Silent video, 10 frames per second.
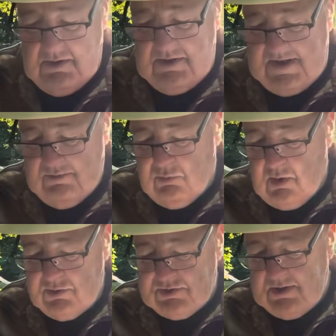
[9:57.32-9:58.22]
Dave
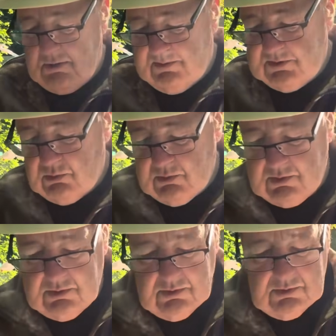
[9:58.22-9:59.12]
Ward, CWU,
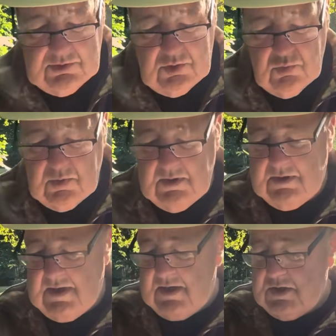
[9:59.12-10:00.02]

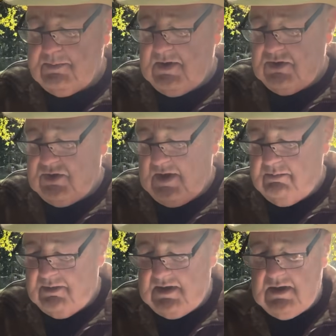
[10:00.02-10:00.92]
Gary Smith,
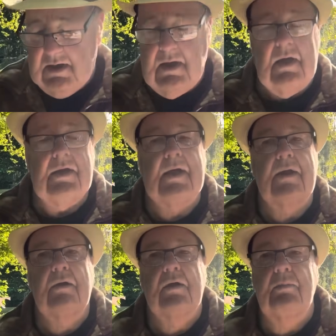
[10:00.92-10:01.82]
GMB,
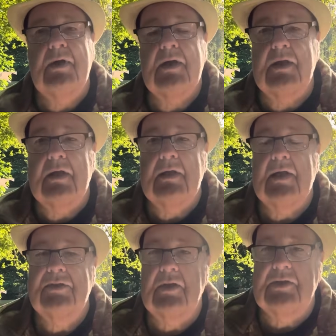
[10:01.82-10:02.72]
Daniel Kabedi,
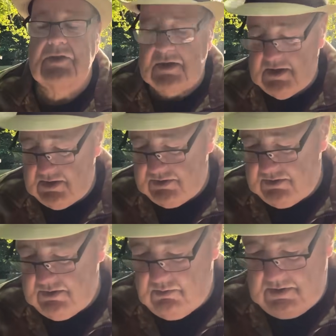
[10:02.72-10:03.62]
National Education
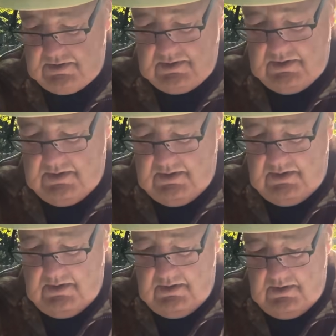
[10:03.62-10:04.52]
Union,
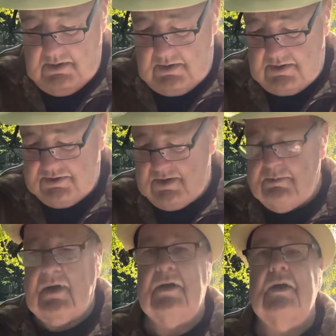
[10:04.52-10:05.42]
Christine
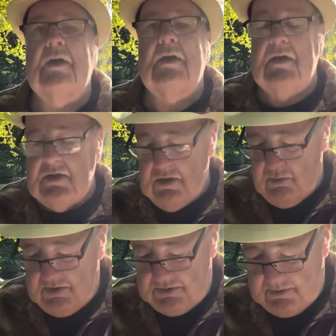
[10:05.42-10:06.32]
McNay,
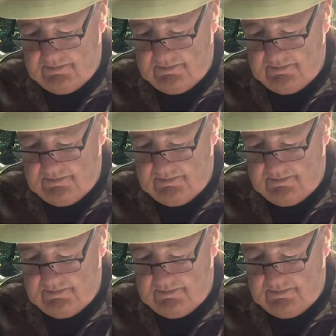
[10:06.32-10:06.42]
Unison,